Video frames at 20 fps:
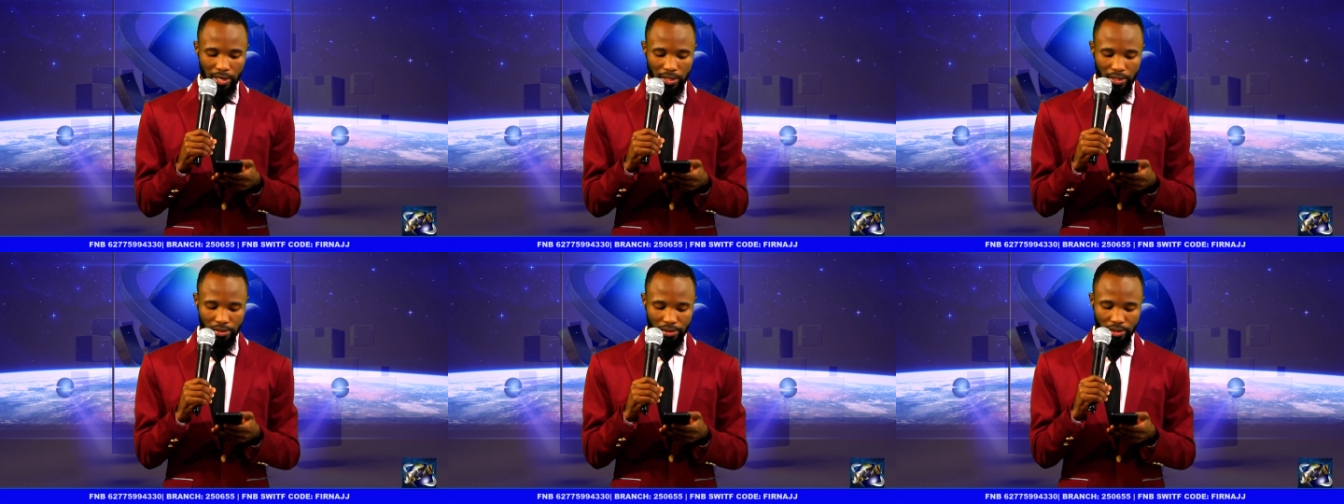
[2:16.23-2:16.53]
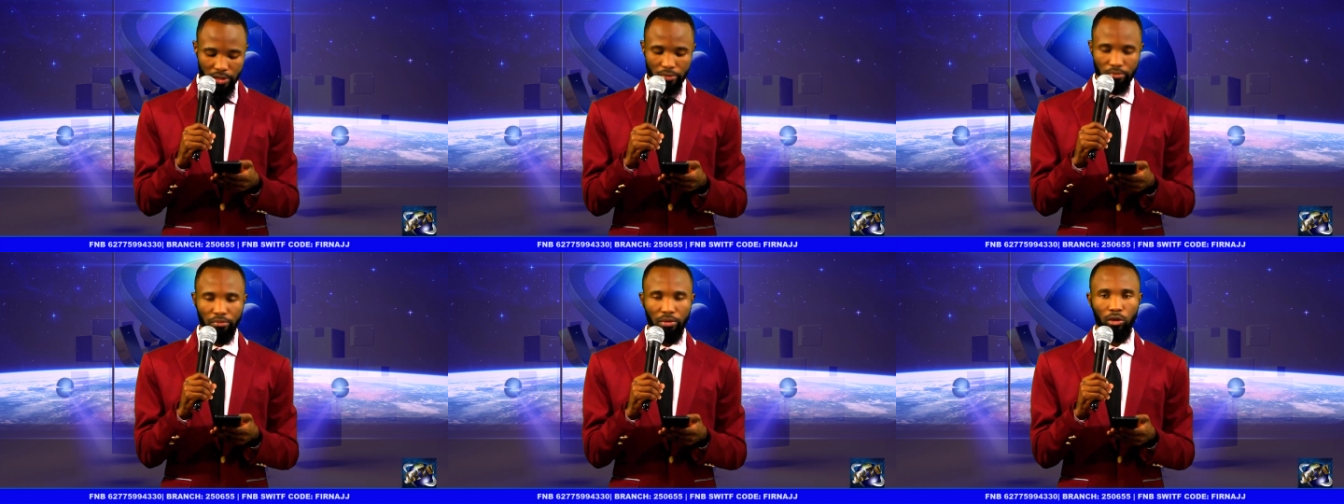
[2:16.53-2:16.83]

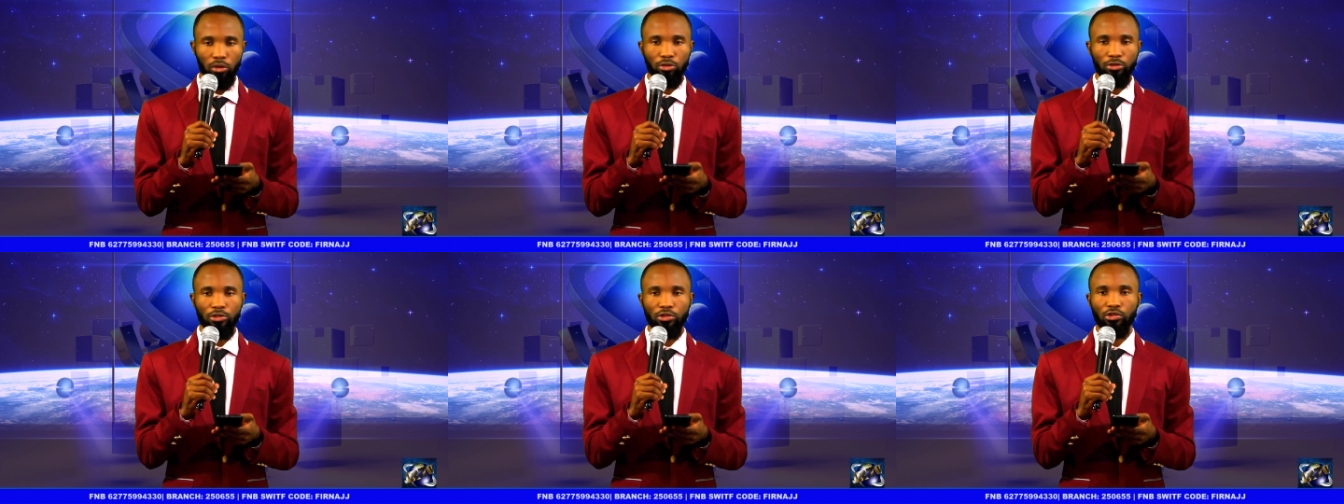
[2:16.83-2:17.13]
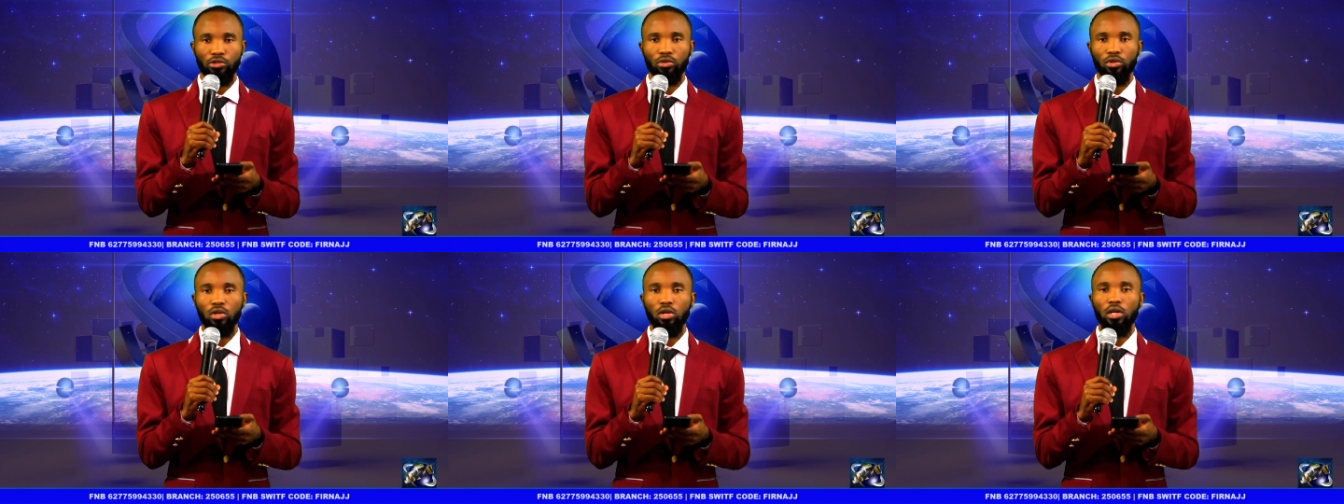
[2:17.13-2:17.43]

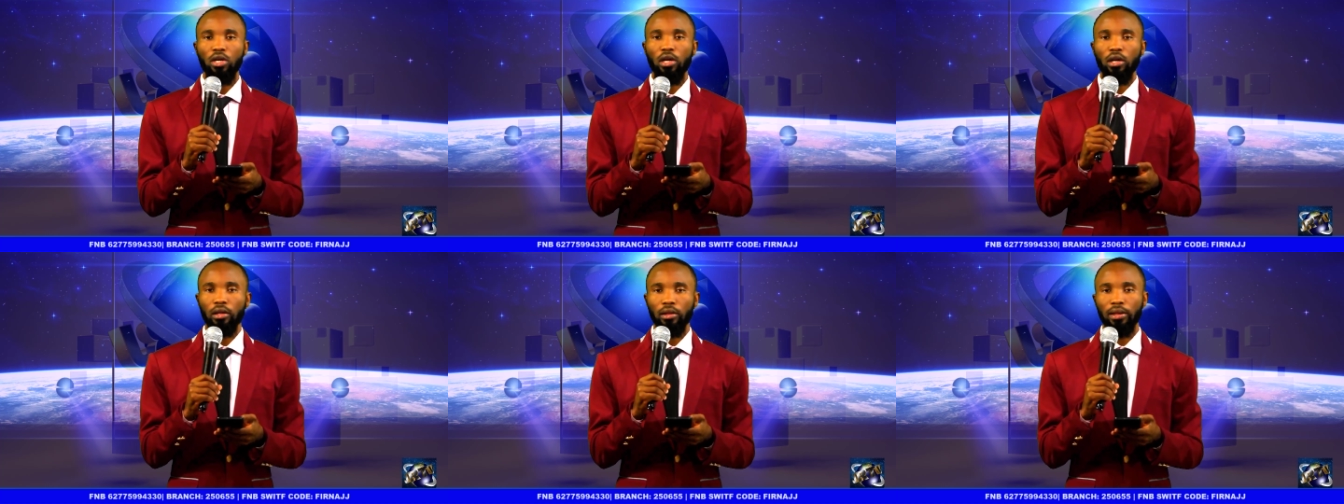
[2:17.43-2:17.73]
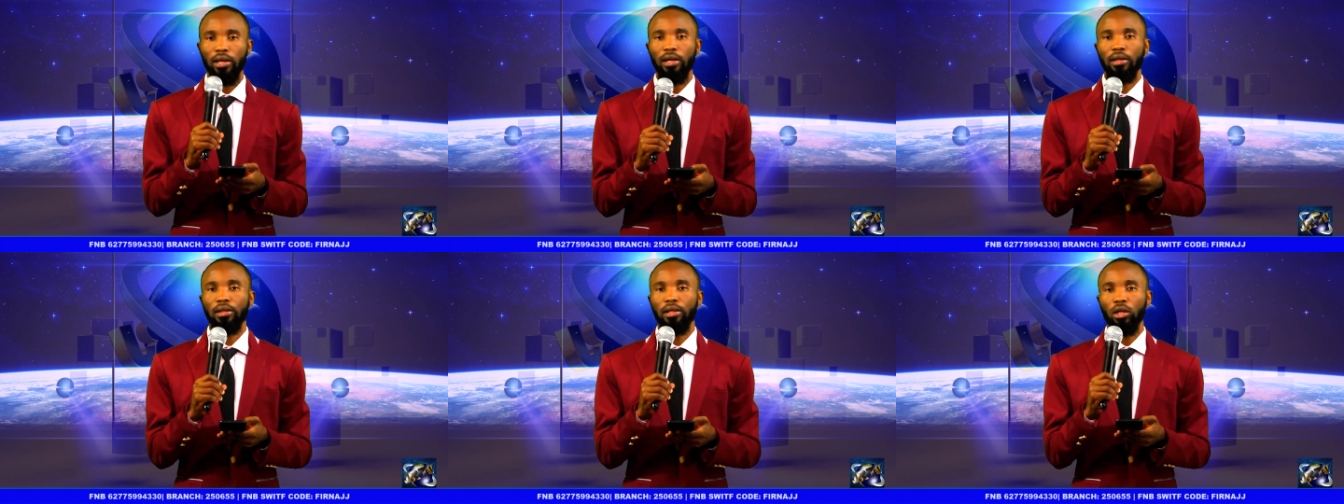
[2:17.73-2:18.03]
symbols
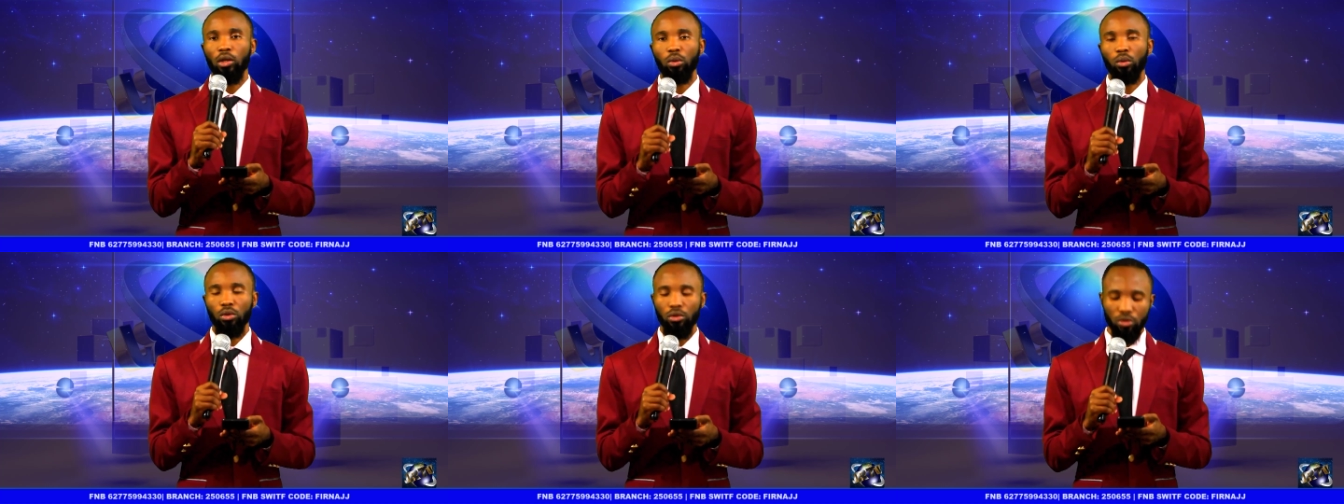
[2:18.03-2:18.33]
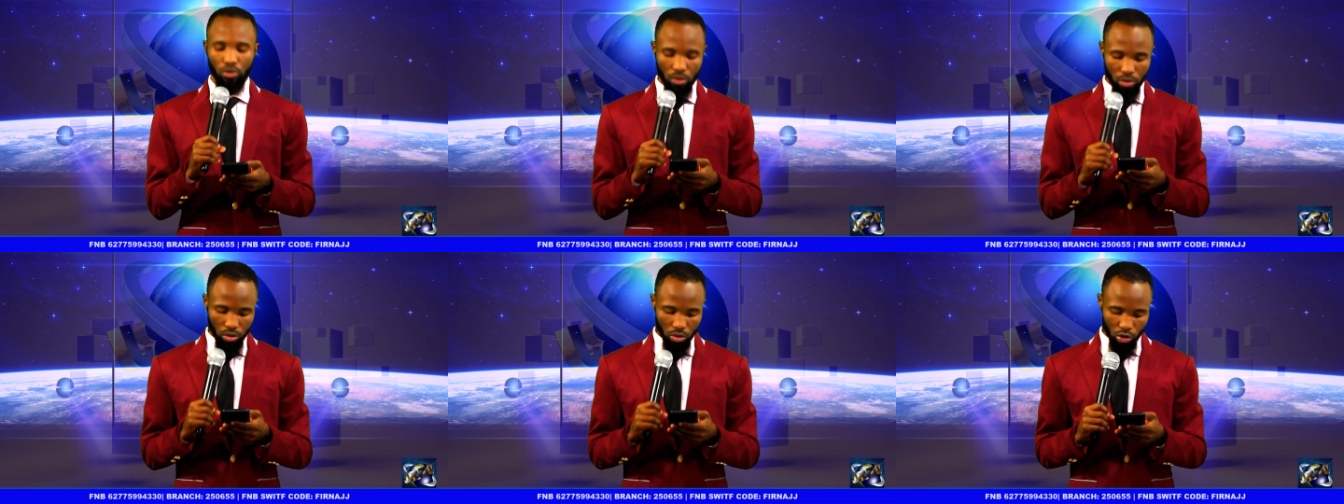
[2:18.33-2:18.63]
that the
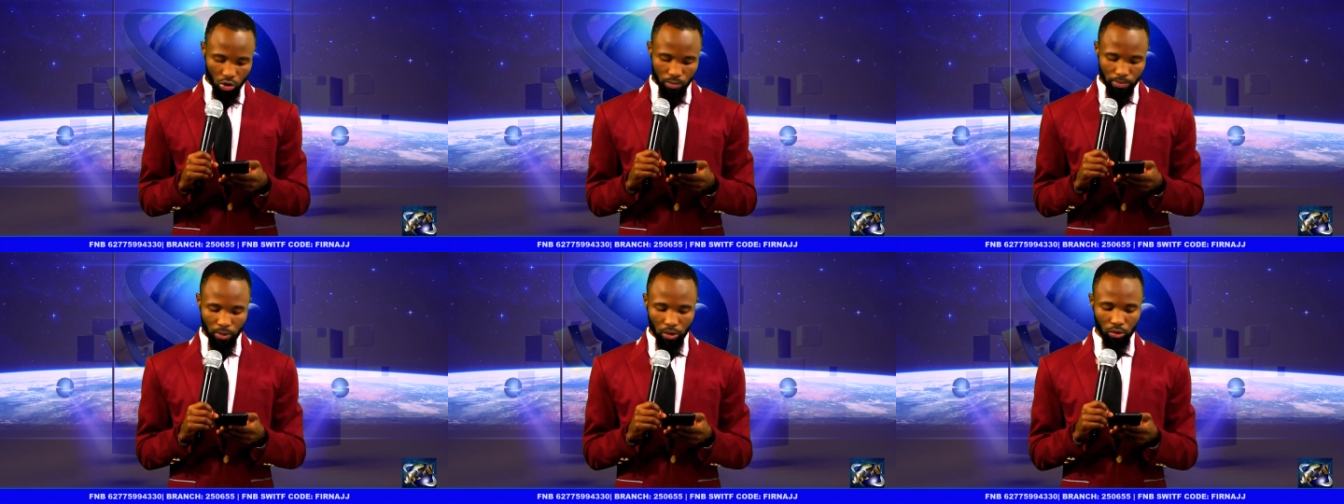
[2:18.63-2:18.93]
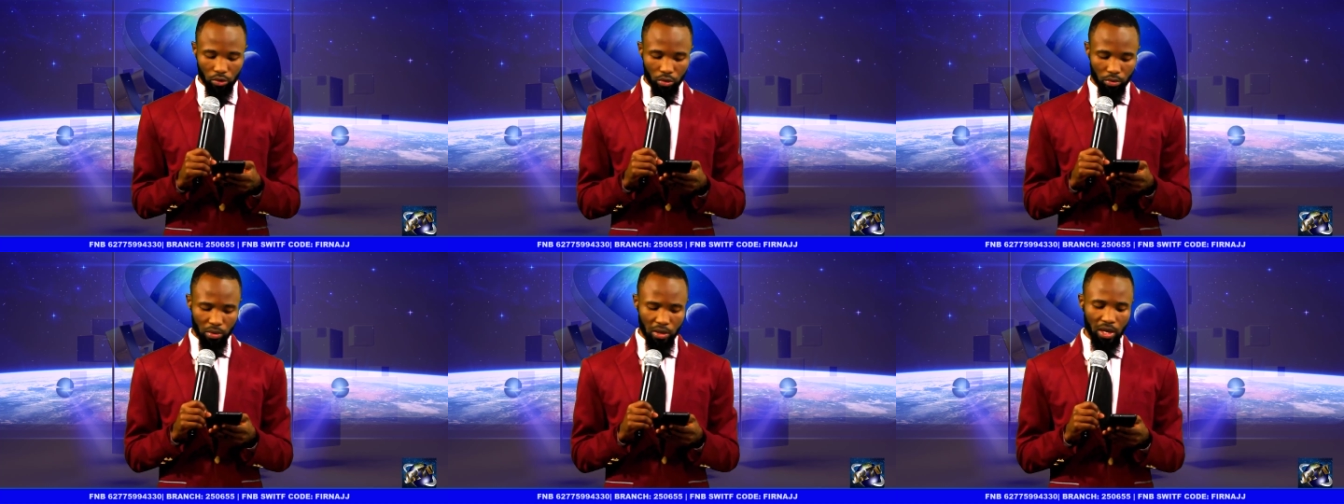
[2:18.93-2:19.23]
Lord
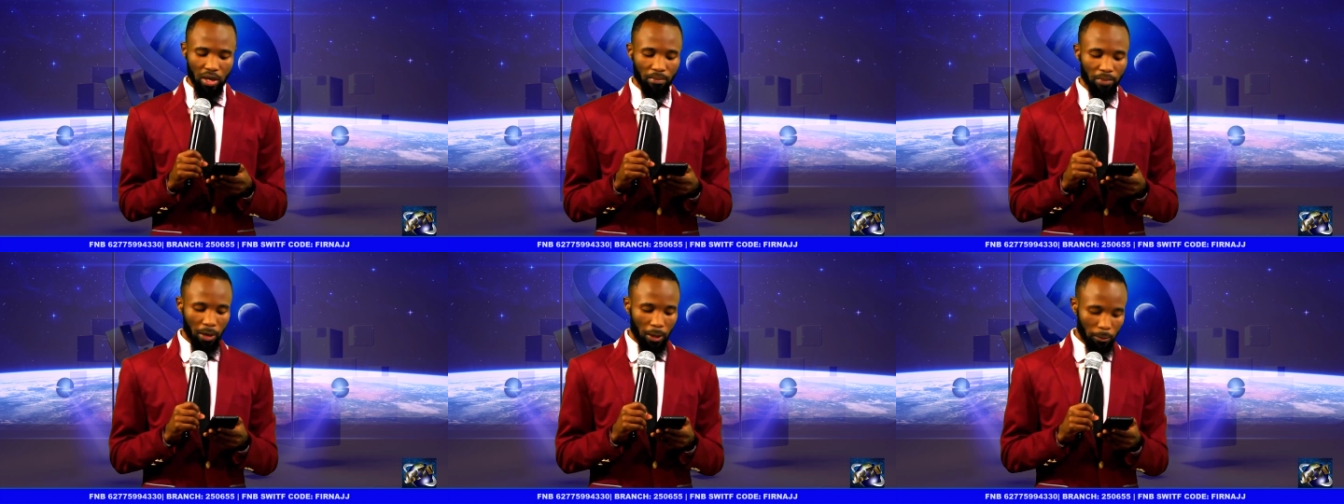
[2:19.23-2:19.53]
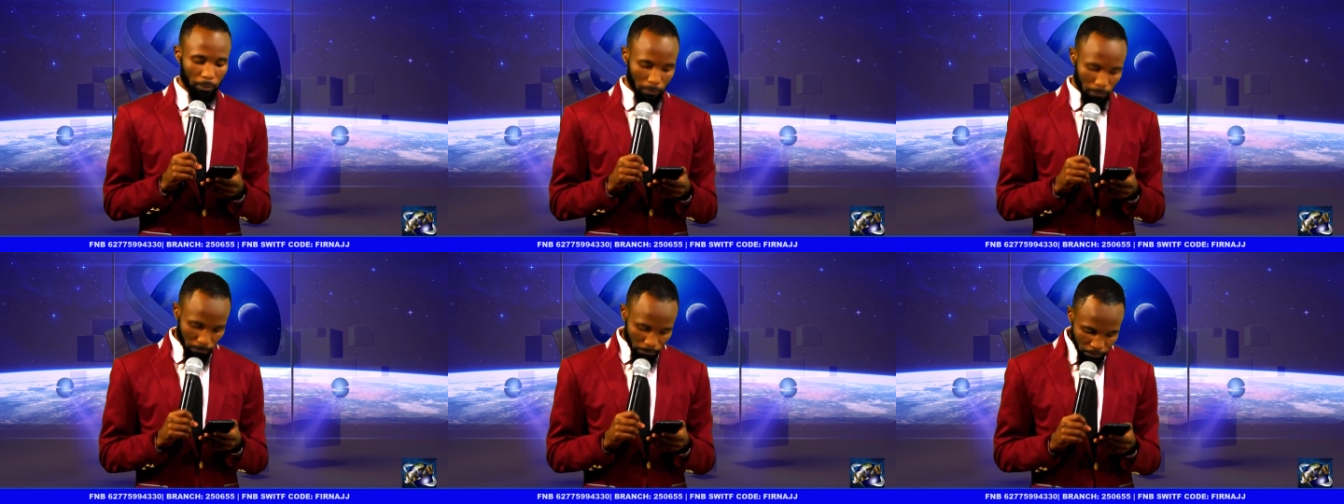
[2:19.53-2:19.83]
spoke to me
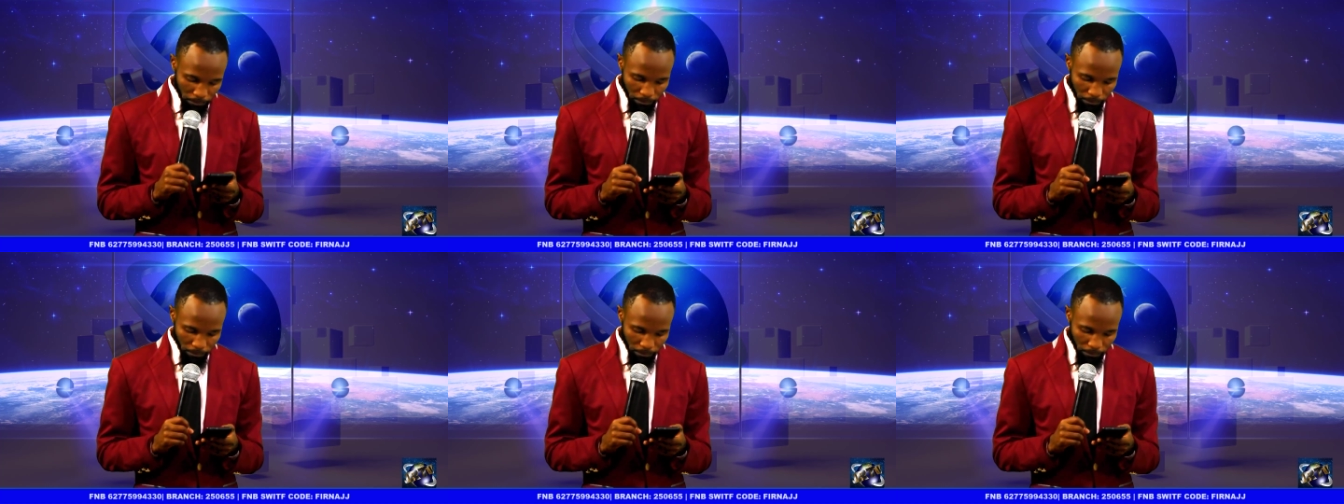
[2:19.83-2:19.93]
about.